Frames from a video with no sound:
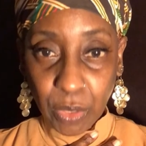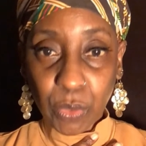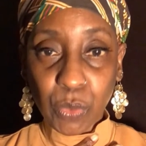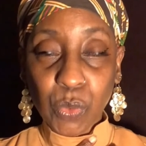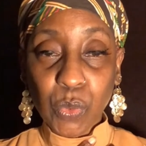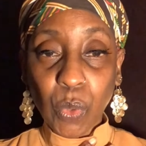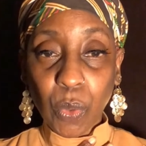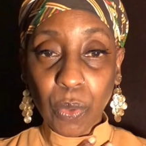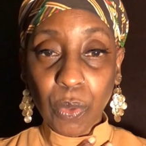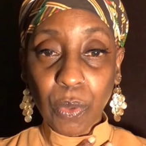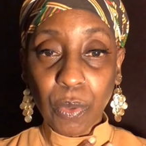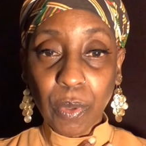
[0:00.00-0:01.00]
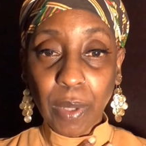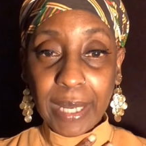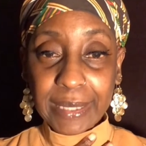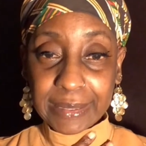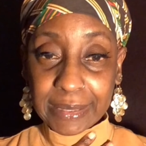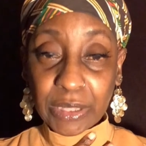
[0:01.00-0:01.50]
So
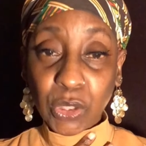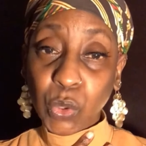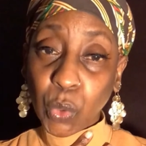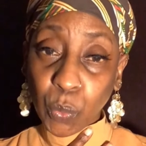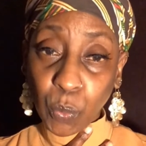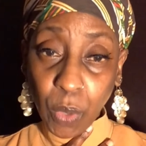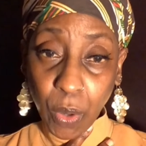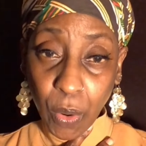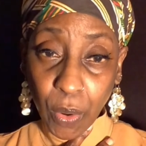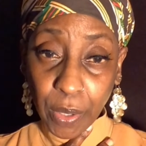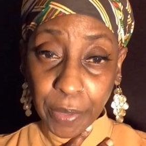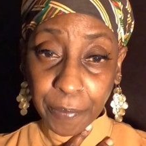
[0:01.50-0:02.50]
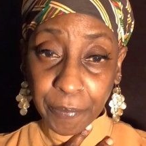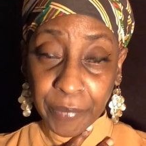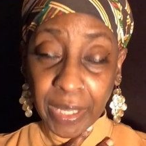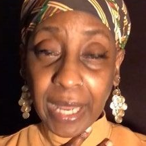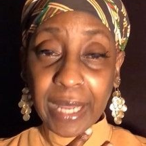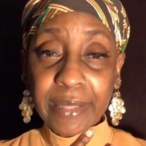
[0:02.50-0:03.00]
I think you're wrong.
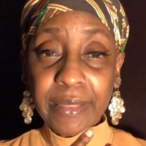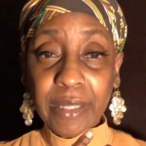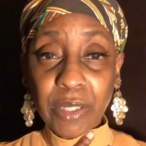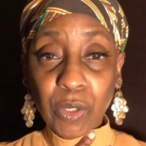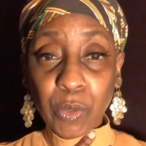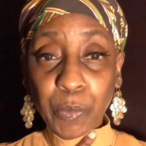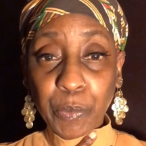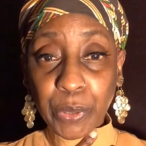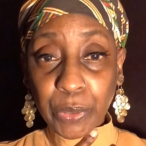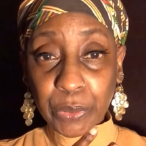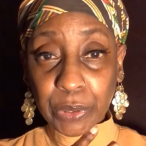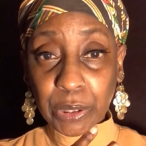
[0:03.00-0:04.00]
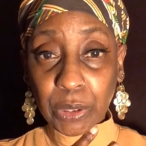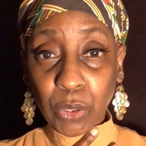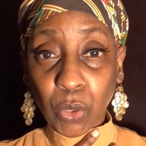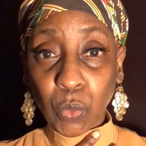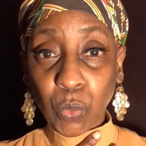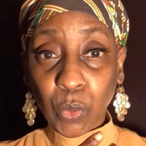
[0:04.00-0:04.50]
I think you put
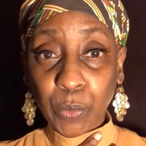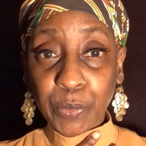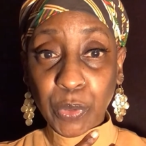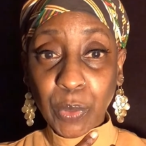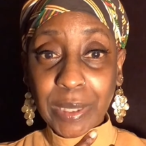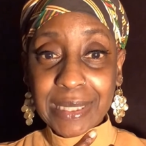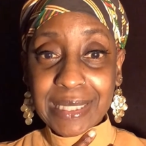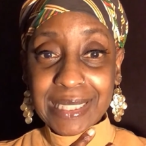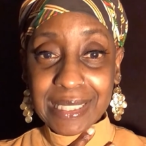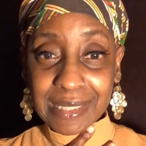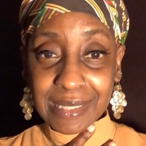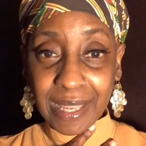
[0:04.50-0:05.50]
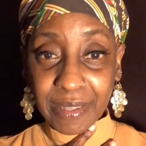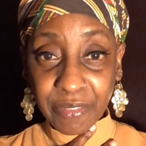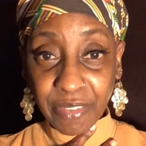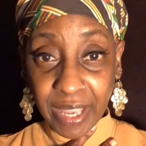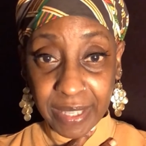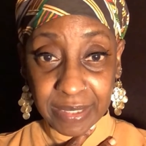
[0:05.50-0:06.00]
the group to a
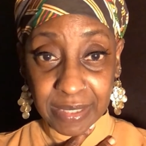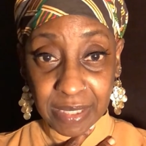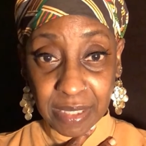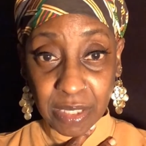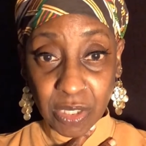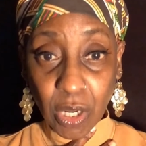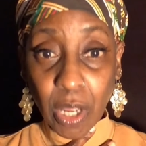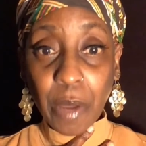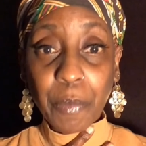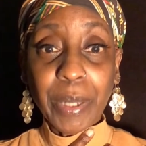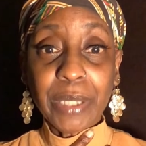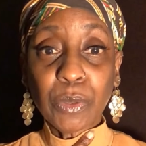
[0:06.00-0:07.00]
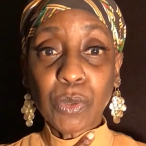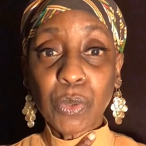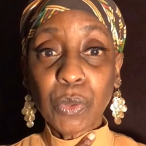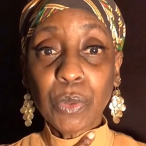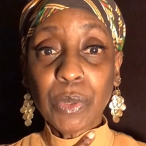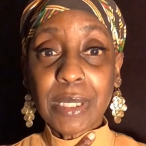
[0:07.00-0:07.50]
disadvantage by
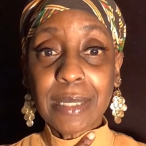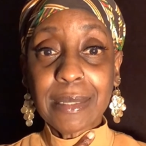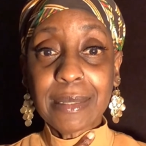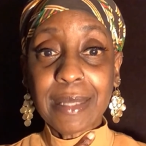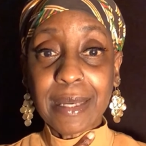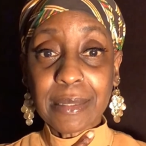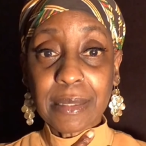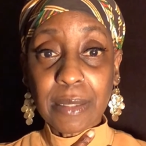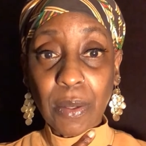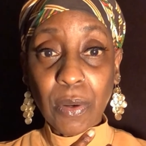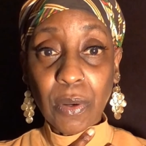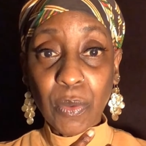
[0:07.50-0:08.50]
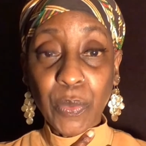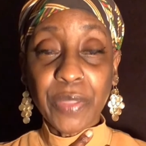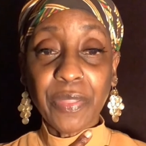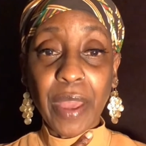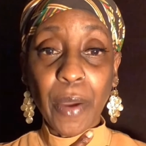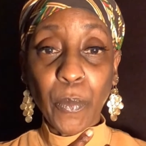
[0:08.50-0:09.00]
choosing that song
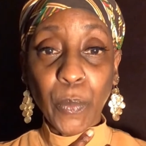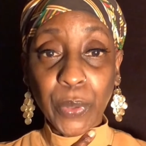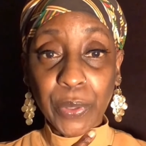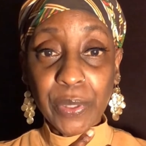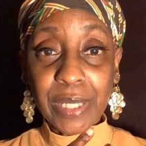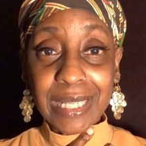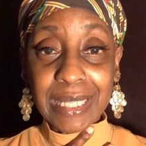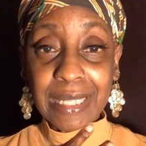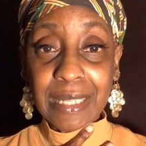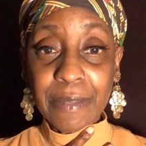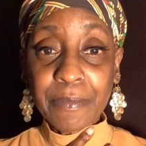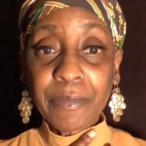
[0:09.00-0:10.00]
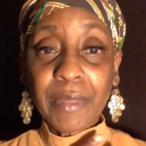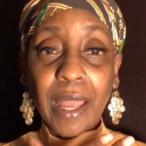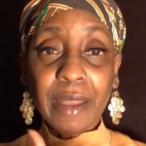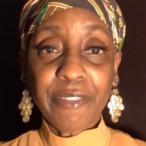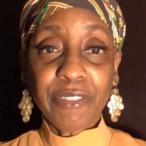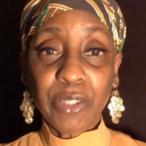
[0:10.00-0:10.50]
with that word in it.
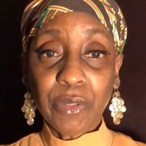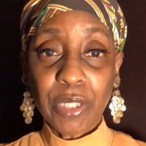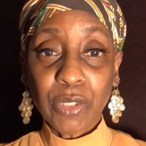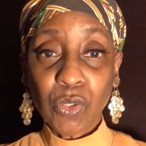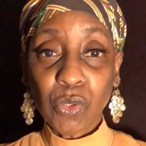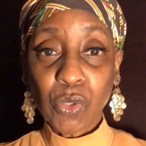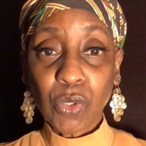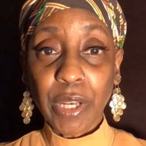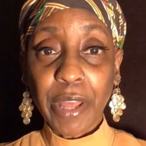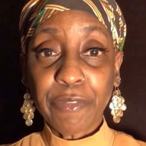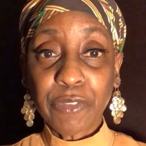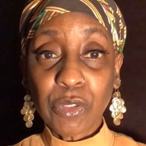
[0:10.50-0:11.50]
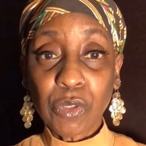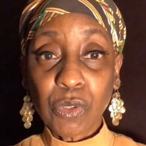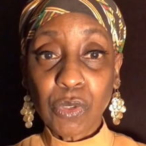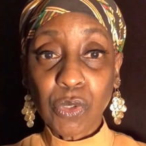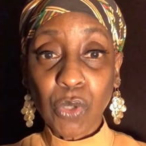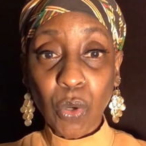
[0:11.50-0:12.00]
I feel that you should have
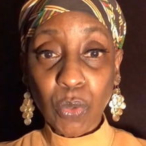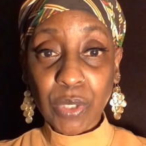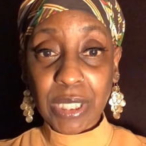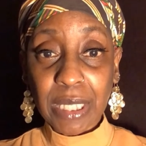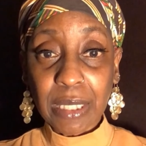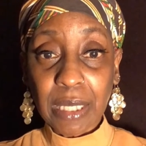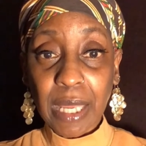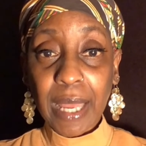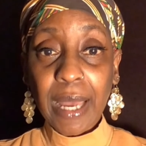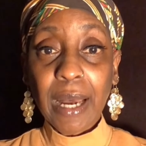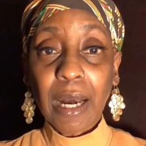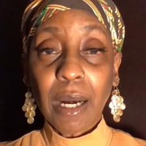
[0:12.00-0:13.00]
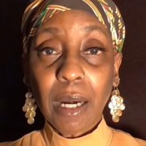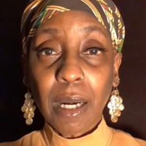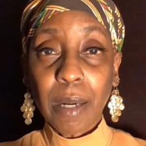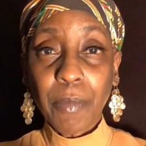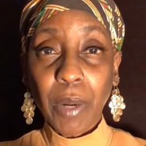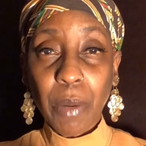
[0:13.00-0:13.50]
chosen
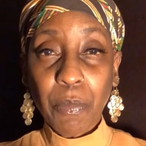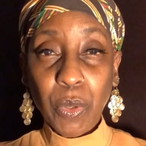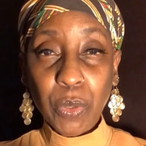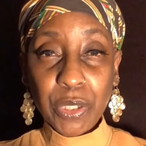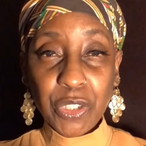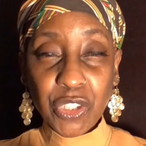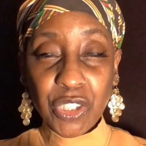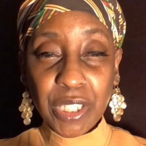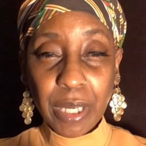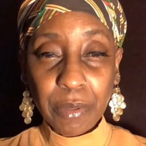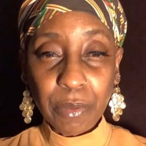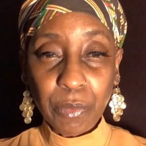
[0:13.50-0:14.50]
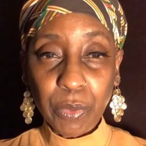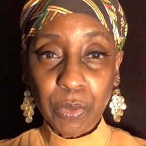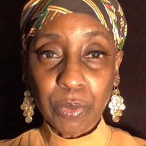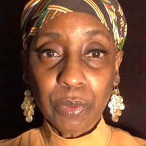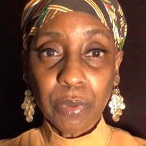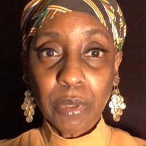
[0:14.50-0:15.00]
a more
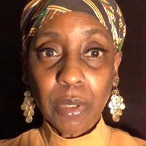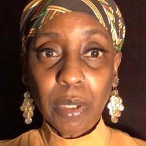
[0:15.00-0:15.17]
general